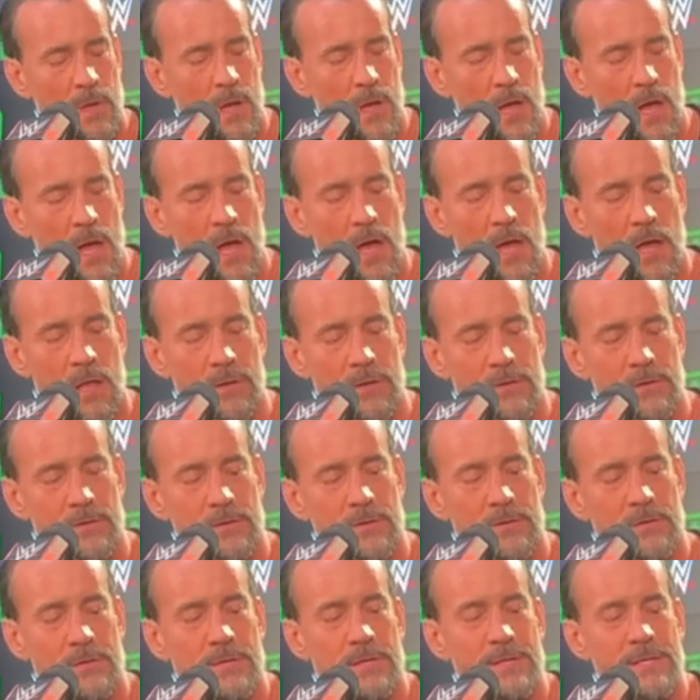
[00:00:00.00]
And
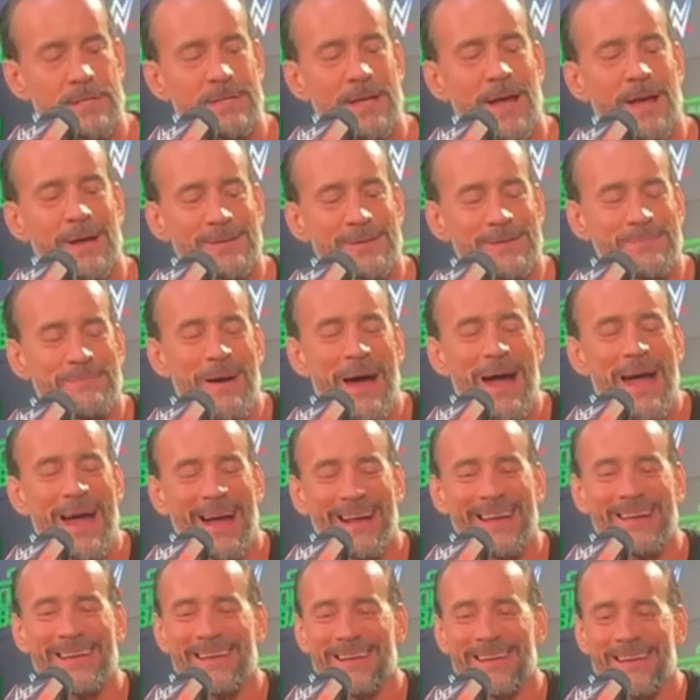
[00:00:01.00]
he texts
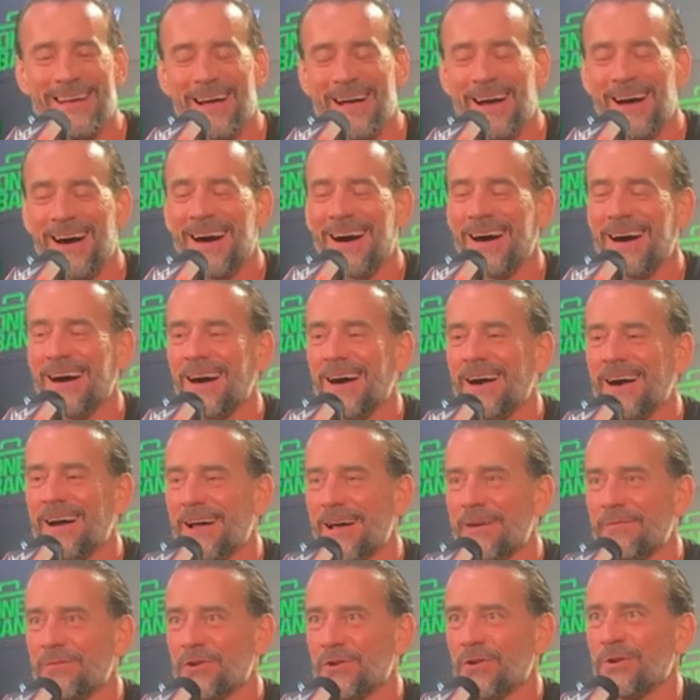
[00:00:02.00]
back, ha ha,
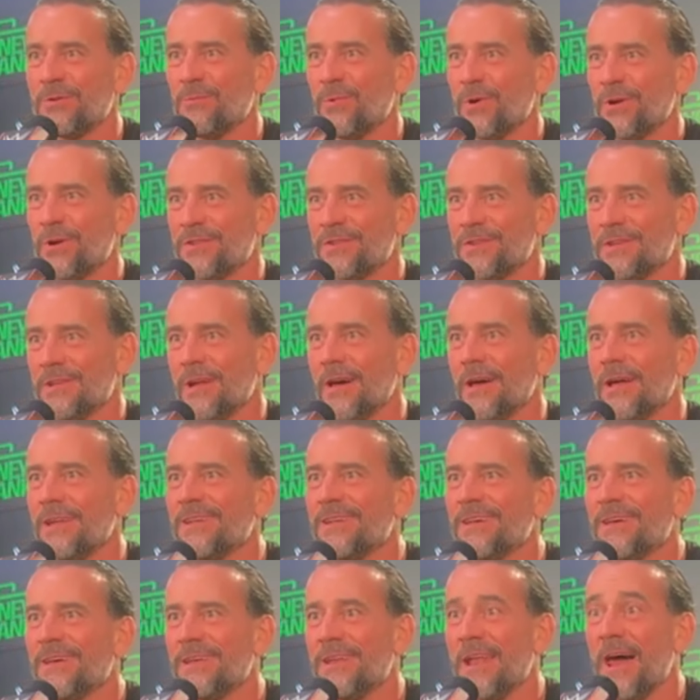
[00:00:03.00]
have a good one tonight.
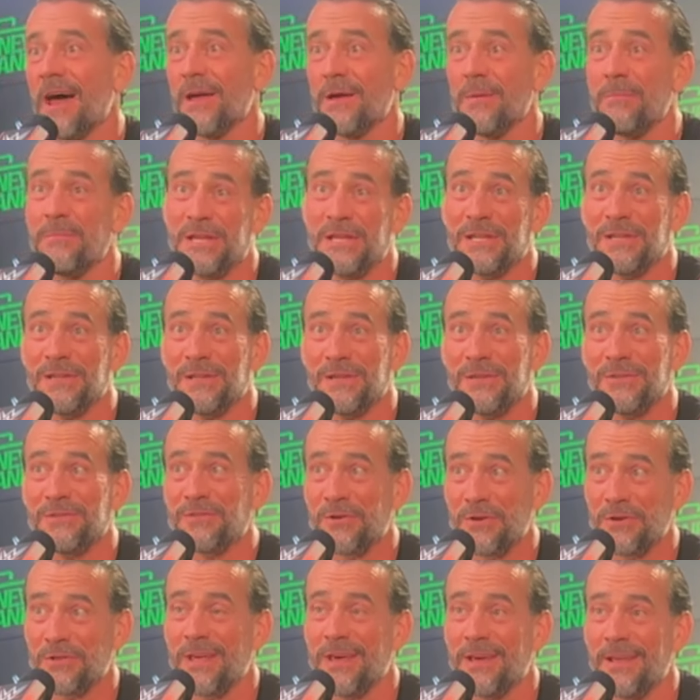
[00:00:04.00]
And I immediately
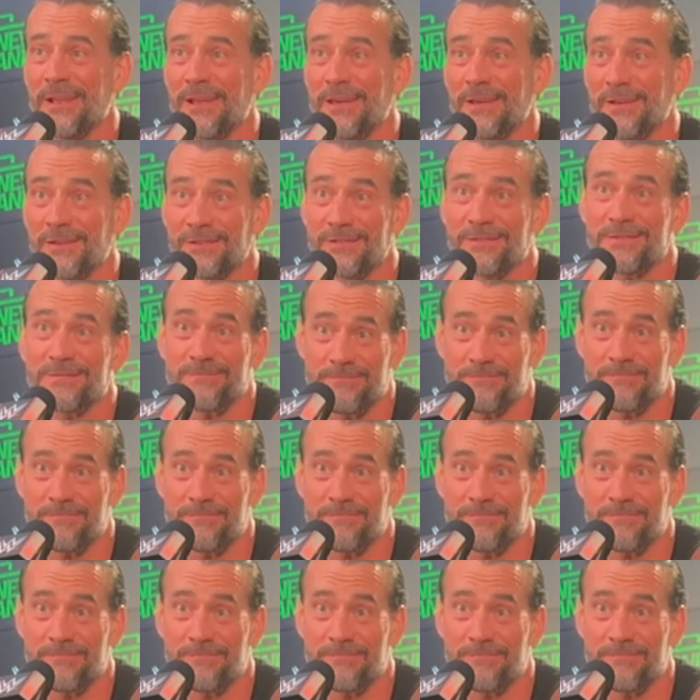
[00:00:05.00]
took that as